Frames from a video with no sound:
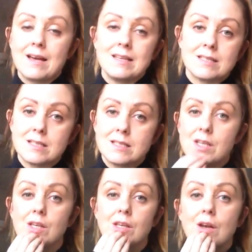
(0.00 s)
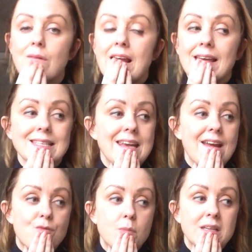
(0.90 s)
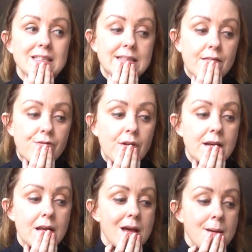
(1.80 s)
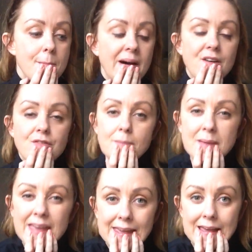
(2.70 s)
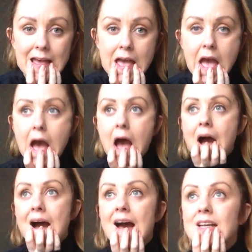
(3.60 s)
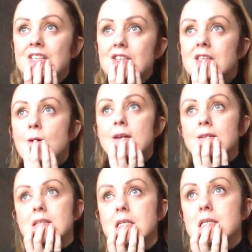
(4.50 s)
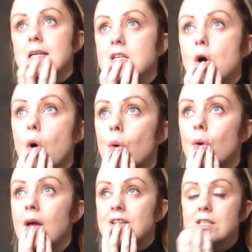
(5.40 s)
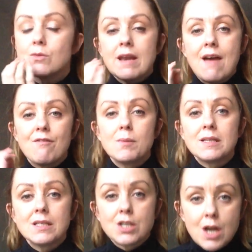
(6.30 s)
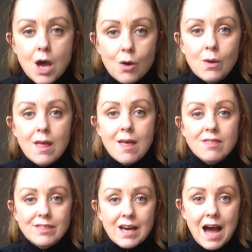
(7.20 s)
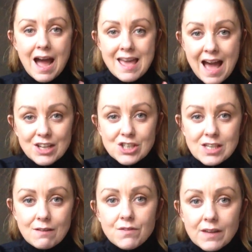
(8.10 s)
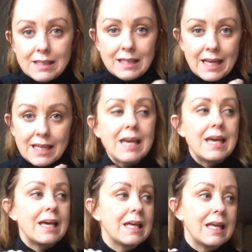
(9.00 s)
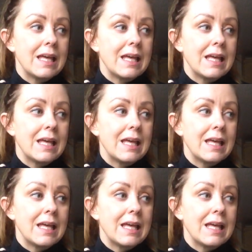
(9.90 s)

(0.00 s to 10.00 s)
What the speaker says: is, you know, like I said, everybody's different. But for me, I just want everybody to know that I actually feel like it